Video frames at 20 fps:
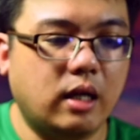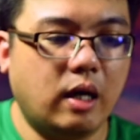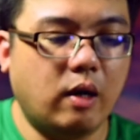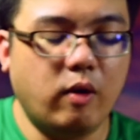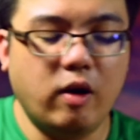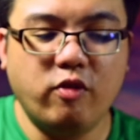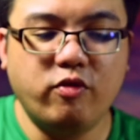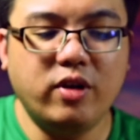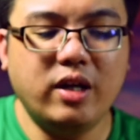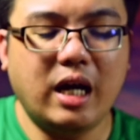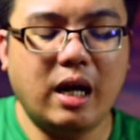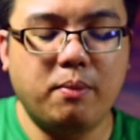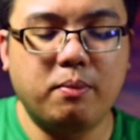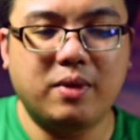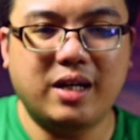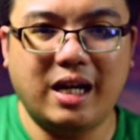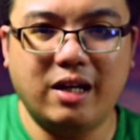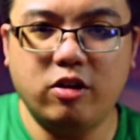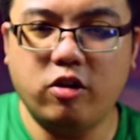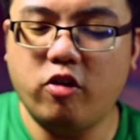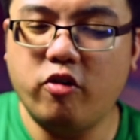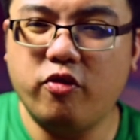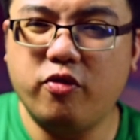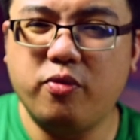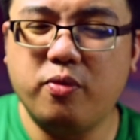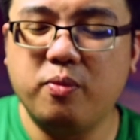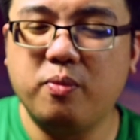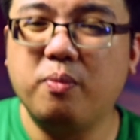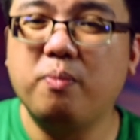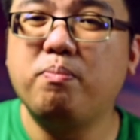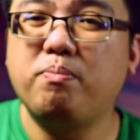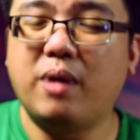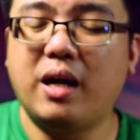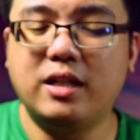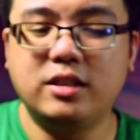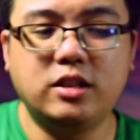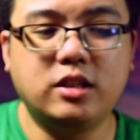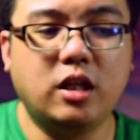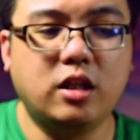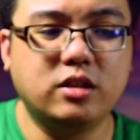However, I'm kind of
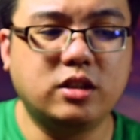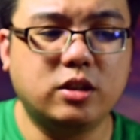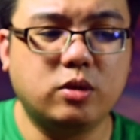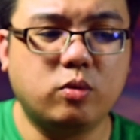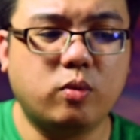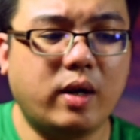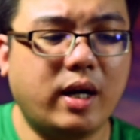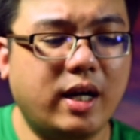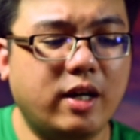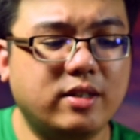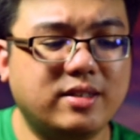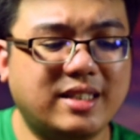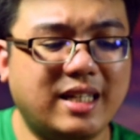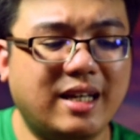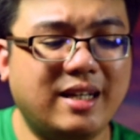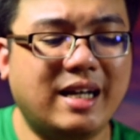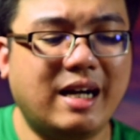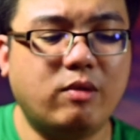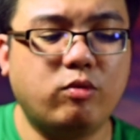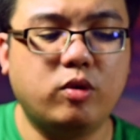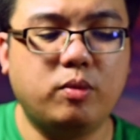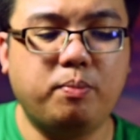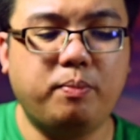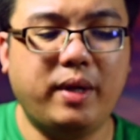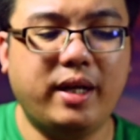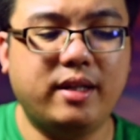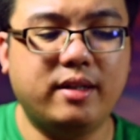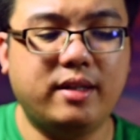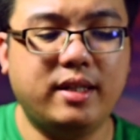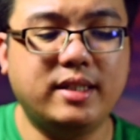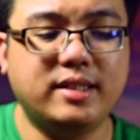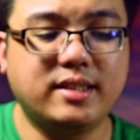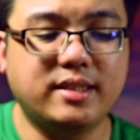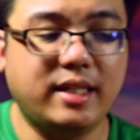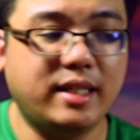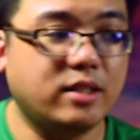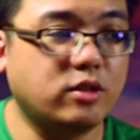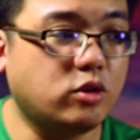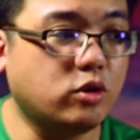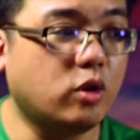puzzled why Sega would make this
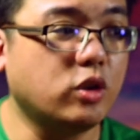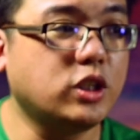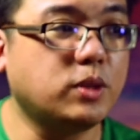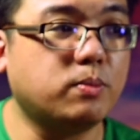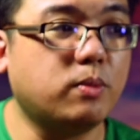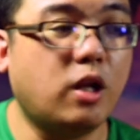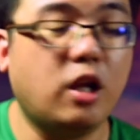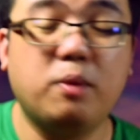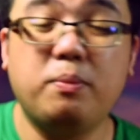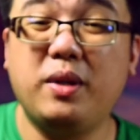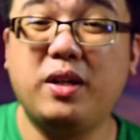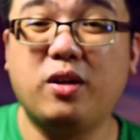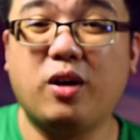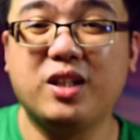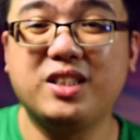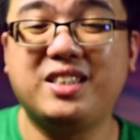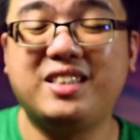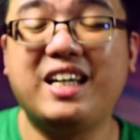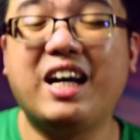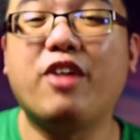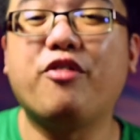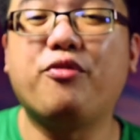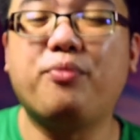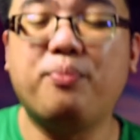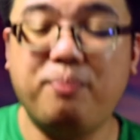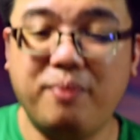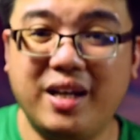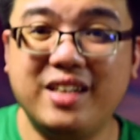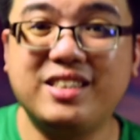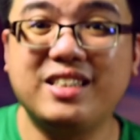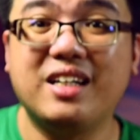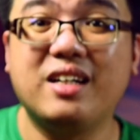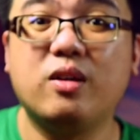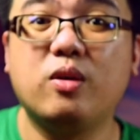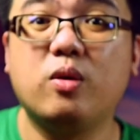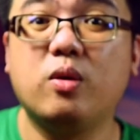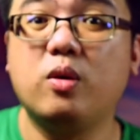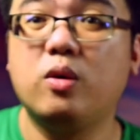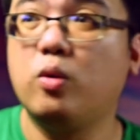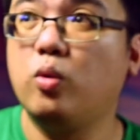thing so small because they have made
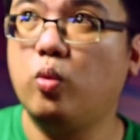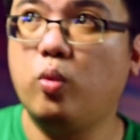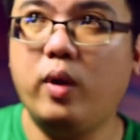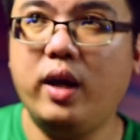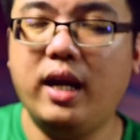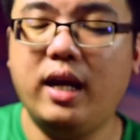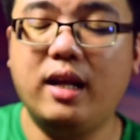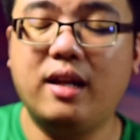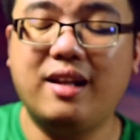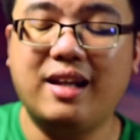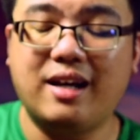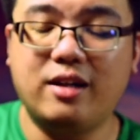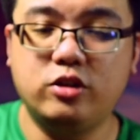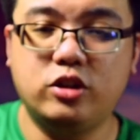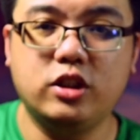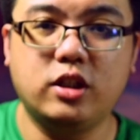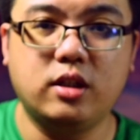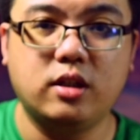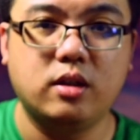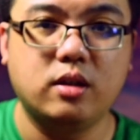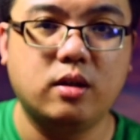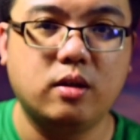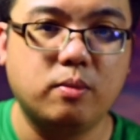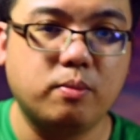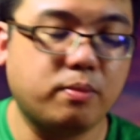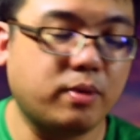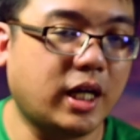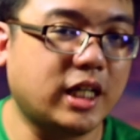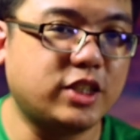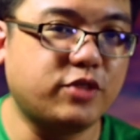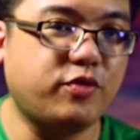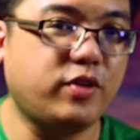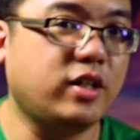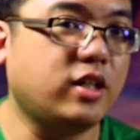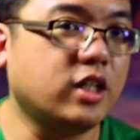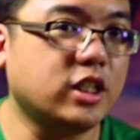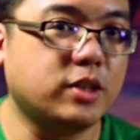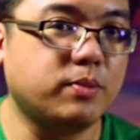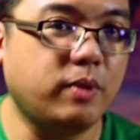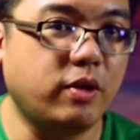way larger prize
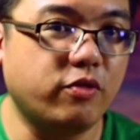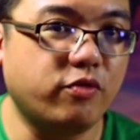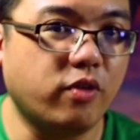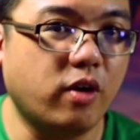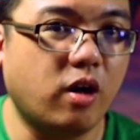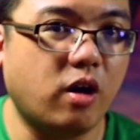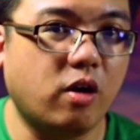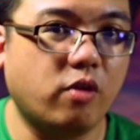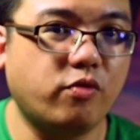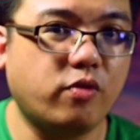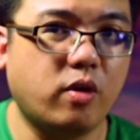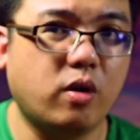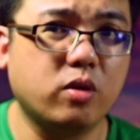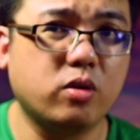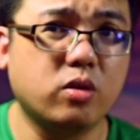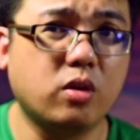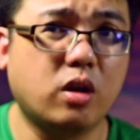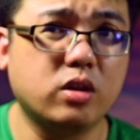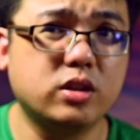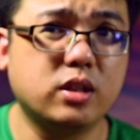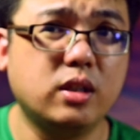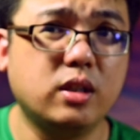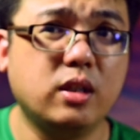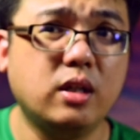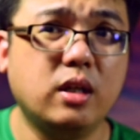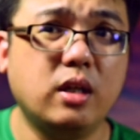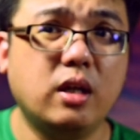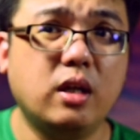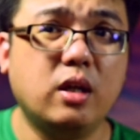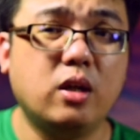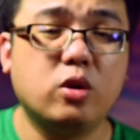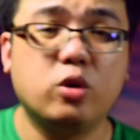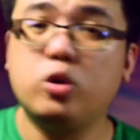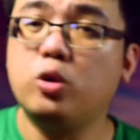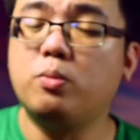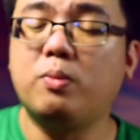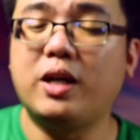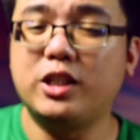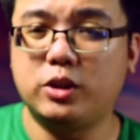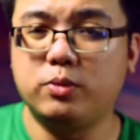figures before for not
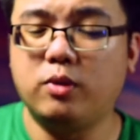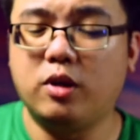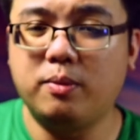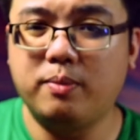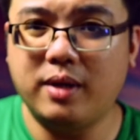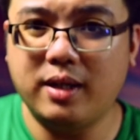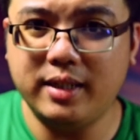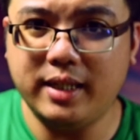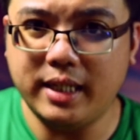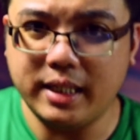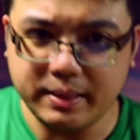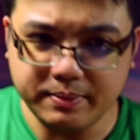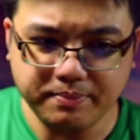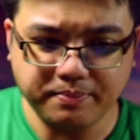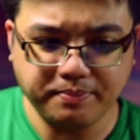too much more money.